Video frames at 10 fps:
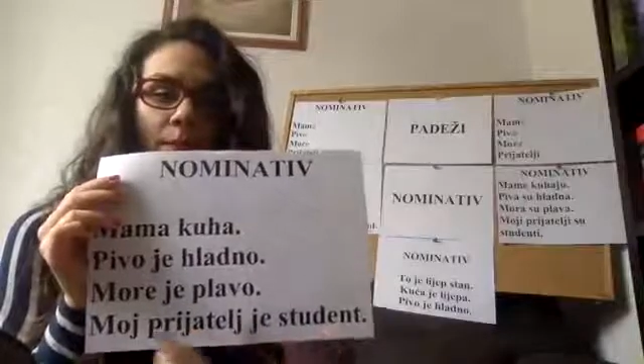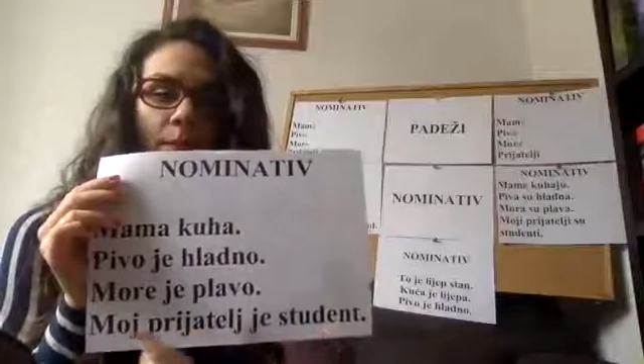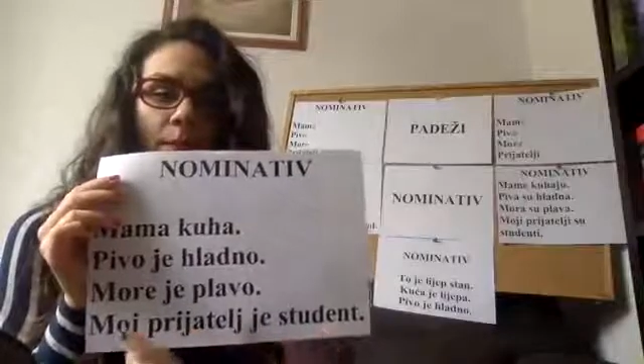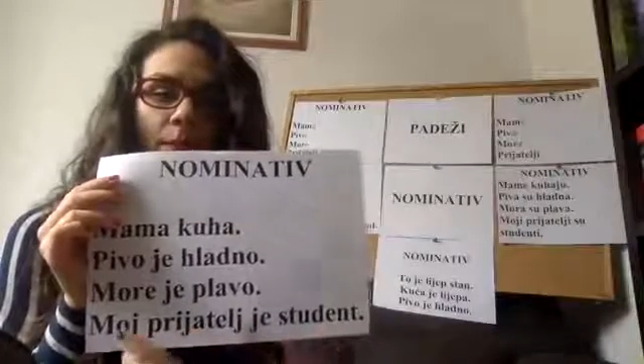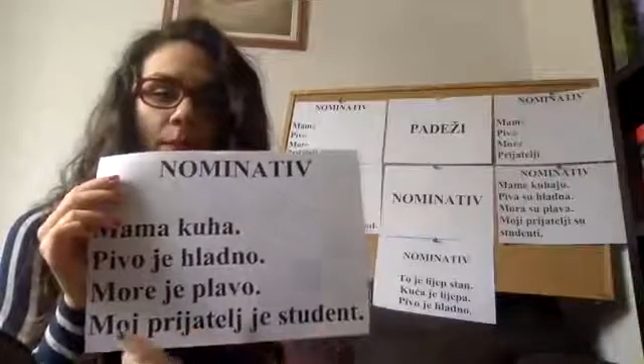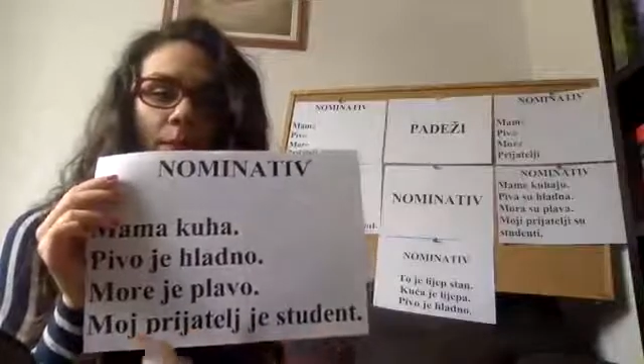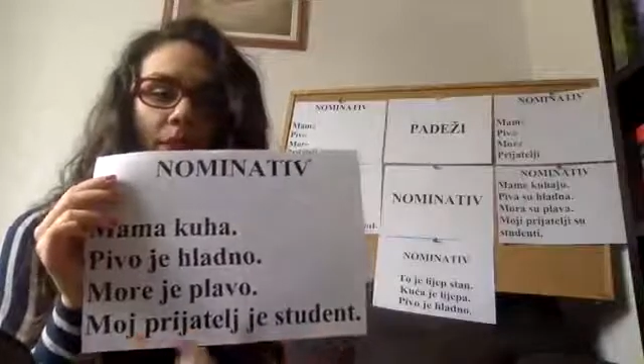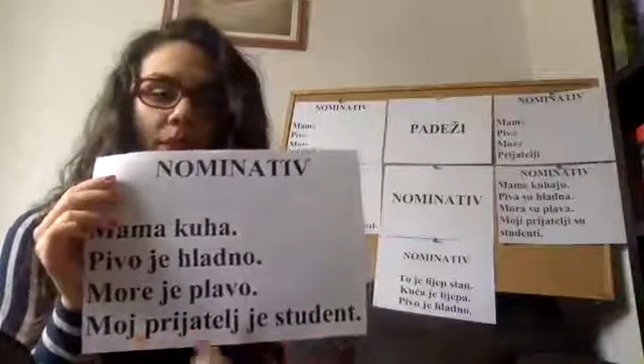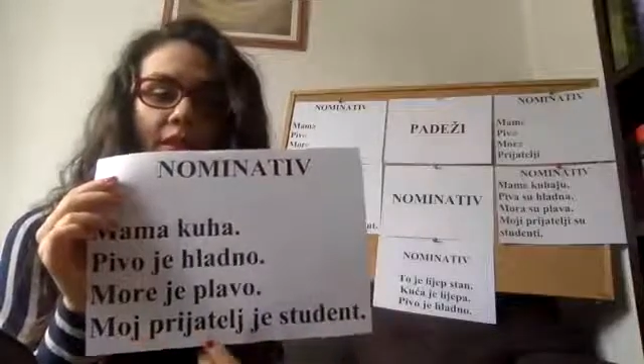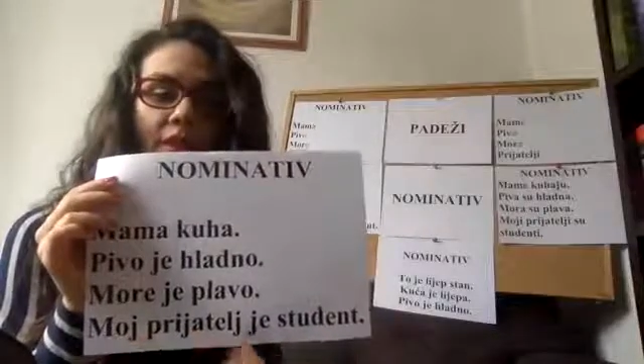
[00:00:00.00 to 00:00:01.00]
Moj
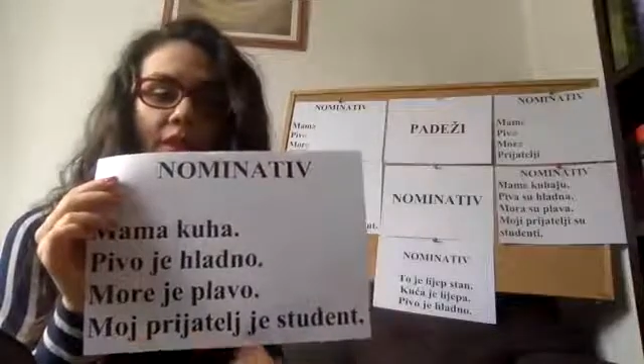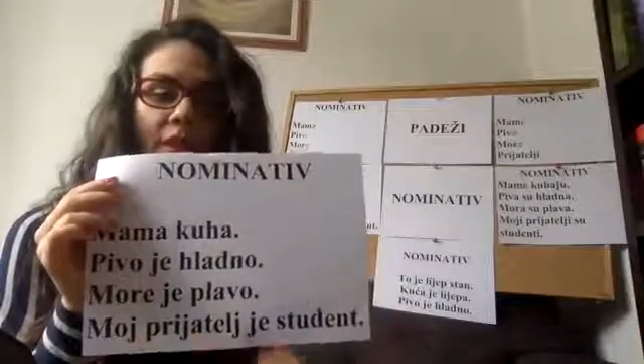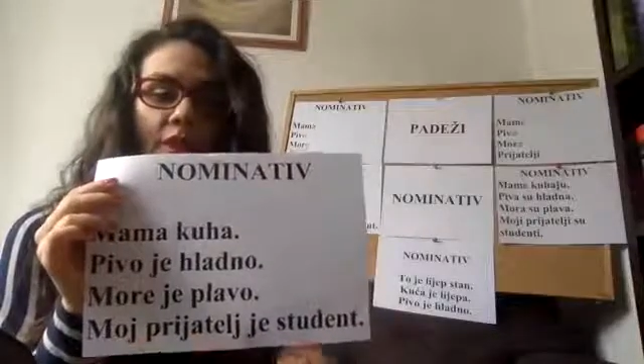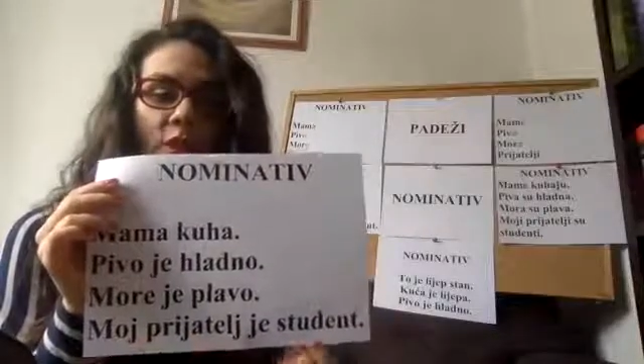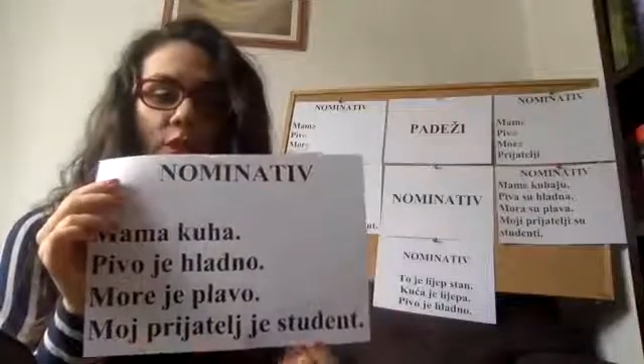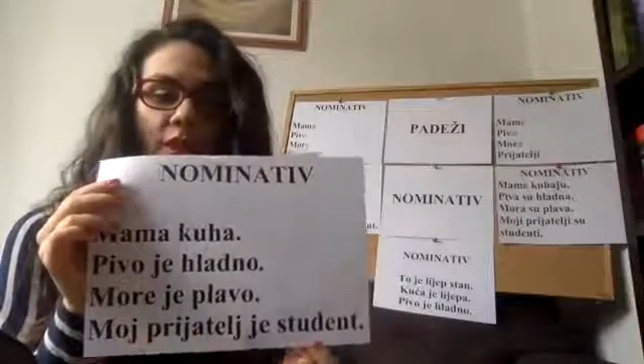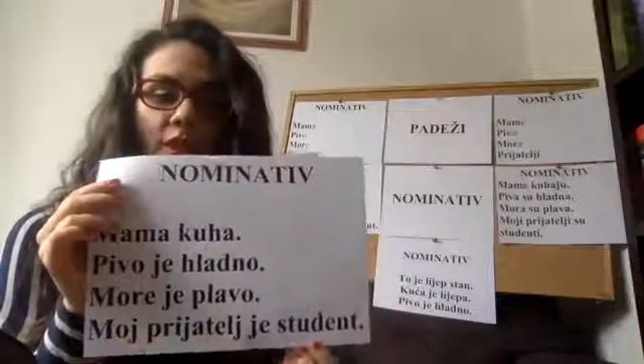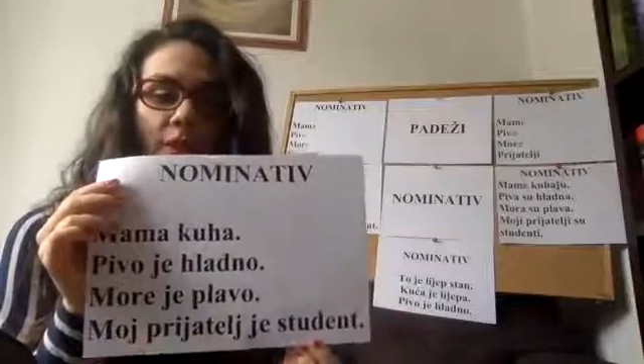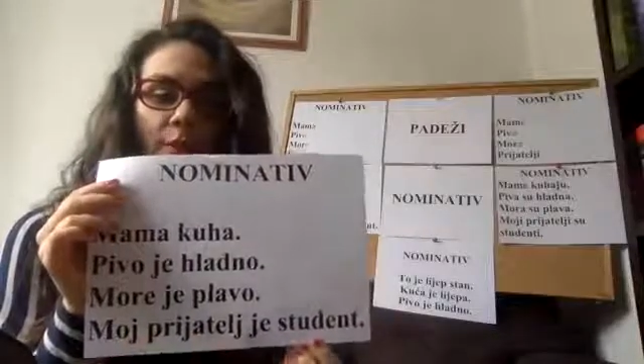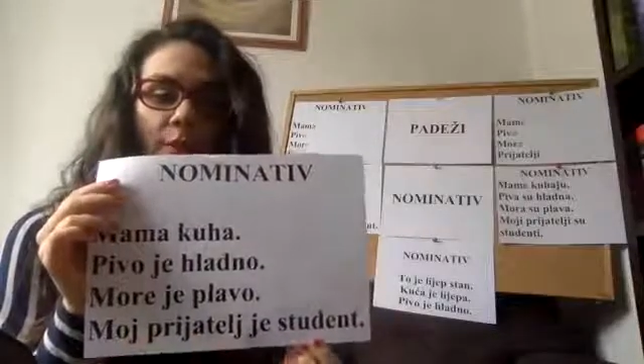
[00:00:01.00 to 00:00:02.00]
prijatelj je
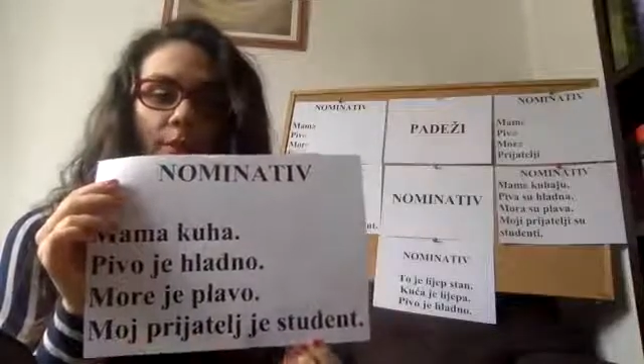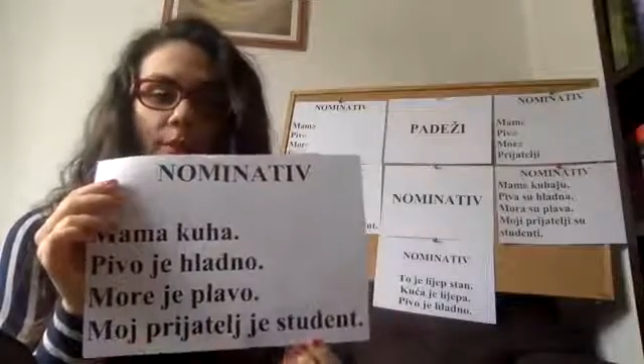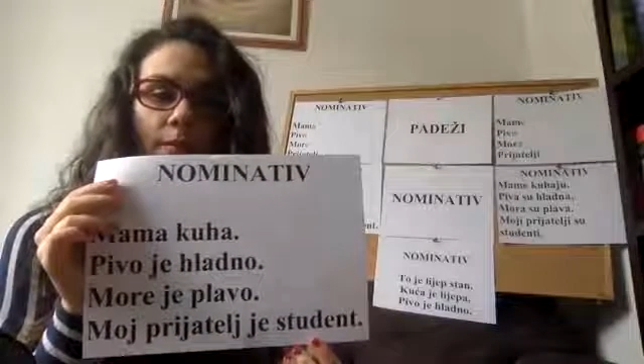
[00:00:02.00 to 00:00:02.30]
student.